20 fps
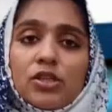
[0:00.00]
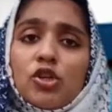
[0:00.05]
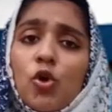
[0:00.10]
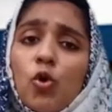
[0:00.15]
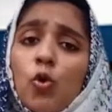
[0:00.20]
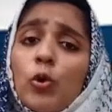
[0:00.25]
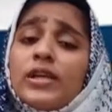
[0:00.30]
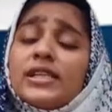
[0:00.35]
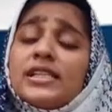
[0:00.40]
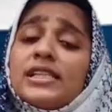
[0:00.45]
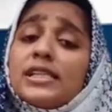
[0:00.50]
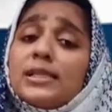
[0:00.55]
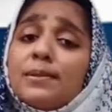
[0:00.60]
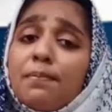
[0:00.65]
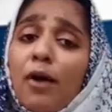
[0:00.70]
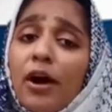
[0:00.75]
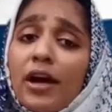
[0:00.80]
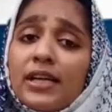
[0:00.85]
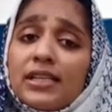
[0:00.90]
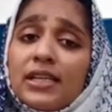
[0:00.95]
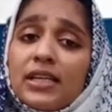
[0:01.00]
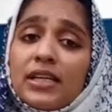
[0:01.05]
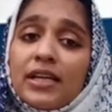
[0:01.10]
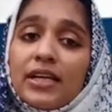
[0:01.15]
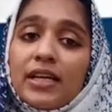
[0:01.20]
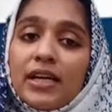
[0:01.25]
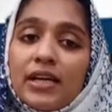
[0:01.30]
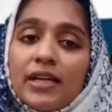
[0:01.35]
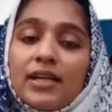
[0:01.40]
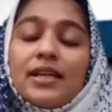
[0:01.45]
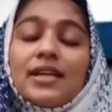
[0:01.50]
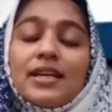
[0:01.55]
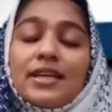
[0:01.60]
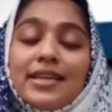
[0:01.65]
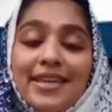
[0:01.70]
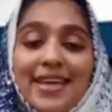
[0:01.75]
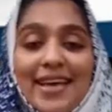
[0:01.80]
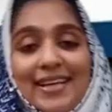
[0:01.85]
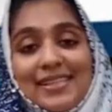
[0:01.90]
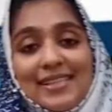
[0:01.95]
So who is disappointed here?
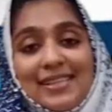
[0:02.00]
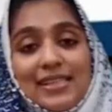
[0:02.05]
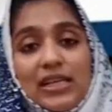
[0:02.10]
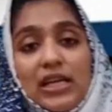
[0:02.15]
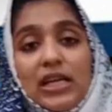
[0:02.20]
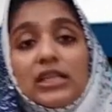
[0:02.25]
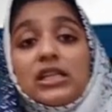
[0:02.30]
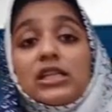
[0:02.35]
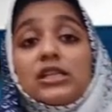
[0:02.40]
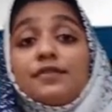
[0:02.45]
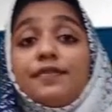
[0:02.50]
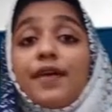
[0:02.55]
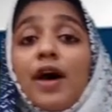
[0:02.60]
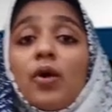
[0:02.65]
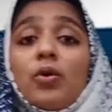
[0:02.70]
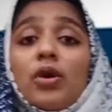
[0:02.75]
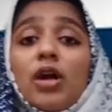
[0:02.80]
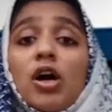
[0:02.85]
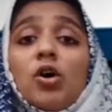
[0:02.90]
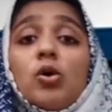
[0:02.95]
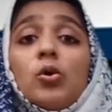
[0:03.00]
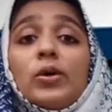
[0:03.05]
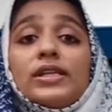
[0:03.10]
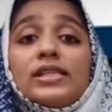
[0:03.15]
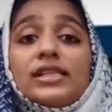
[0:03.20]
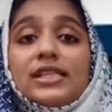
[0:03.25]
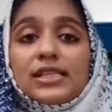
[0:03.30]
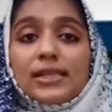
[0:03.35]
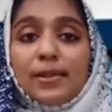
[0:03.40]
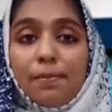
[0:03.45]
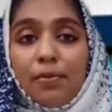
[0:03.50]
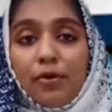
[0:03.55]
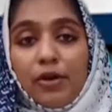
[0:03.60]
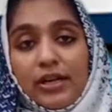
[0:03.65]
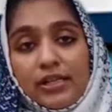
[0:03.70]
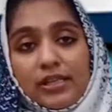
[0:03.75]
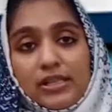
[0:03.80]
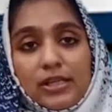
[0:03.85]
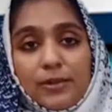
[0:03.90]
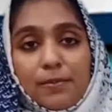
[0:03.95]
Yes, it is Fowler who is
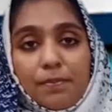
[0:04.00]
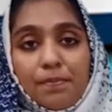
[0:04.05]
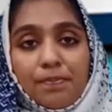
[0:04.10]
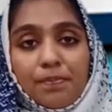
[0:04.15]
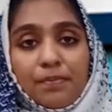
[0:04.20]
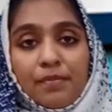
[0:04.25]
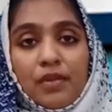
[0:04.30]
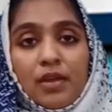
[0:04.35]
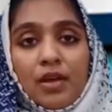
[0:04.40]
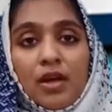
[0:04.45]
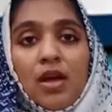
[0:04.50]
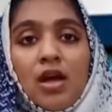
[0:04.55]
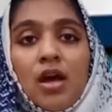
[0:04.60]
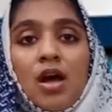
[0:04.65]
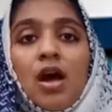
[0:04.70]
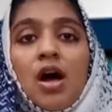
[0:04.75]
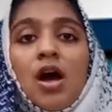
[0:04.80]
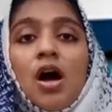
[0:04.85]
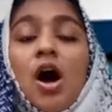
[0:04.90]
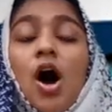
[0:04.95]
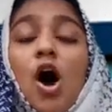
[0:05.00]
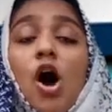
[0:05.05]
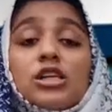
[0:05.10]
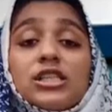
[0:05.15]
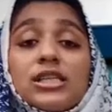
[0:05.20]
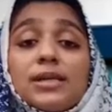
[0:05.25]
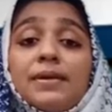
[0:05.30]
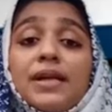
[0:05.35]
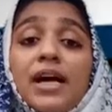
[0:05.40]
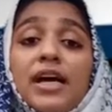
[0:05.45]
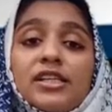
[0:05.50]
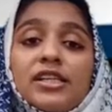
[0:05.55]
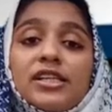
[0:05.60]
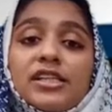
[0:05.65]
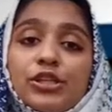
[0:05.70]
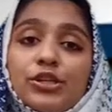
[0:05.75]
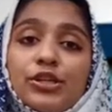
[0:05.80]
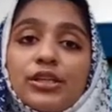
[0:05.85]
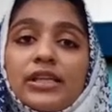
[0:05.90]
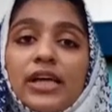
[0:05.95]
disappointed. Ausable
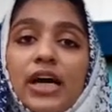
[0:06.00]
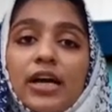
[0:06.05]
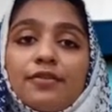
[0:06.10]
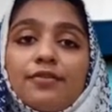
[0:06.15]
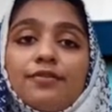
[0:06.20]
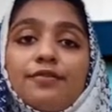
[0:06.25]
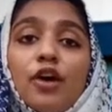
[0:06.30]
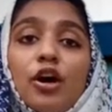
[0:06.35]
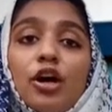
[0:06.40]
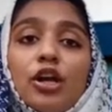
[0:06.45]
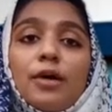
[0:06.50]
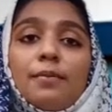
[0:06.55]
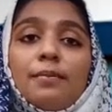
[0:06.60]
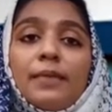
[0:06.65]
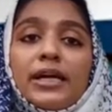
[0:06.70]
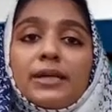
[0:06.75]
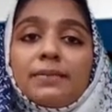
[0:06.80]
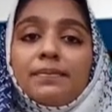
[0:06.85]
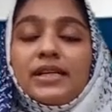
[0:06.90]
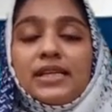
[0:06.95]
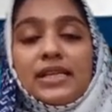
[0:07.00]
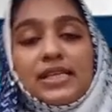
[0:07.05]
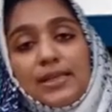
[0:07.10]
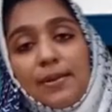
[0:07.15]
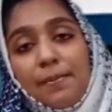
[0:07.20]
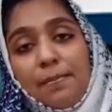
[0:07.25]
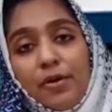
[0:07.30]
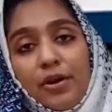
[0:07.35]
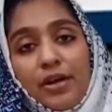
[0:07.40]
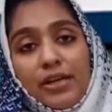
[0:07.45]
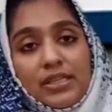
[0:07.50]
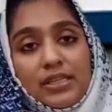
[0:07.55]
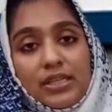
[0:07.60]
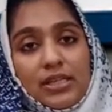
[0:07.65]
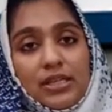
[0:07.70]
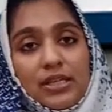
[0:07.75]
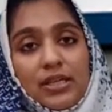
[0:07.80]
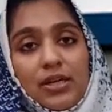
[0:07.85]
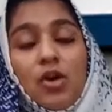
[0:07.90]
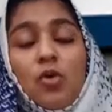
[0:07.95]
understood that Fowler might be disappointed.
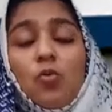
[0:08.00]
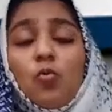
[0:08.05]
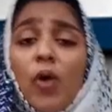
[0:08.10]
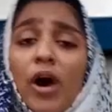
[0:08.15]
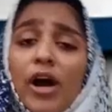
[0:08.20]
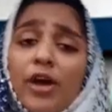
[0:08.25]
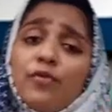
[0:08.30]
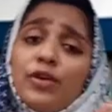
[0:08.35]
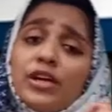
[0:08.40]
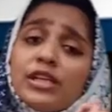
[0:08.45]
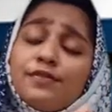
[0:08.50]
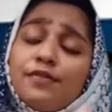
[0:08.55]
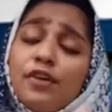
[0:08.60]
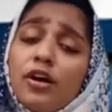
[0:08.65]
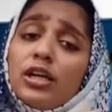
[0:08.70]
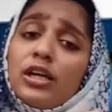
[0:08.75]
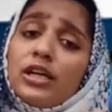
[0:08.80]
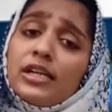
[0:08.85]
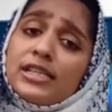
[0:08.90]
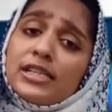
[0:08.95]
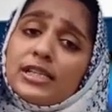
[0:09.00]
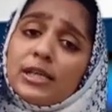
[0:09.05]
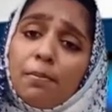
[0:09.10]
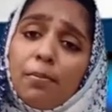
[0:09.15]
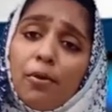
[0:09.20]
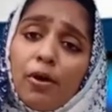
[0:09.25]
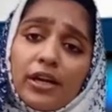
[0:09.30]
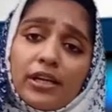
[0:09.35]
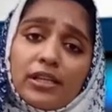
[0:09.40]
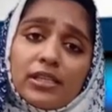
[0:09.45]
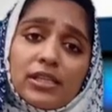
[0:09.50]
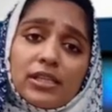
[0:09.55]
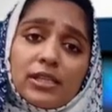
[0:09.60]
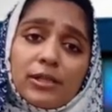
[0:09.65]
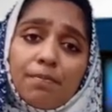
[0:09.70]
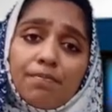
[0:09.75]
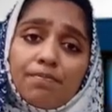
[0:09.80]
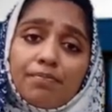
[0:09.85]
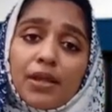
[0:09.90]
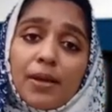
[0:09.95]
Why was Fowler disappointed?
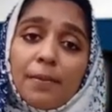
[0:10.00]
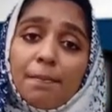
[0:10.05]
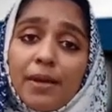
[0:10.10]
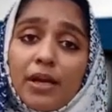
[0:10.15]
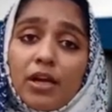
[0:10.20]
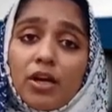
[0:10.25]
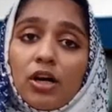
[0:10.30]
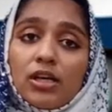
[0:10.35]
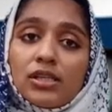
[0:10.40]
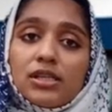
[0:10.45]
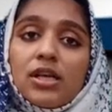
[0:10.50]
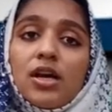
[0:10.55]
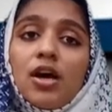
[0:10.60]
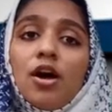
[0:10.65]
Because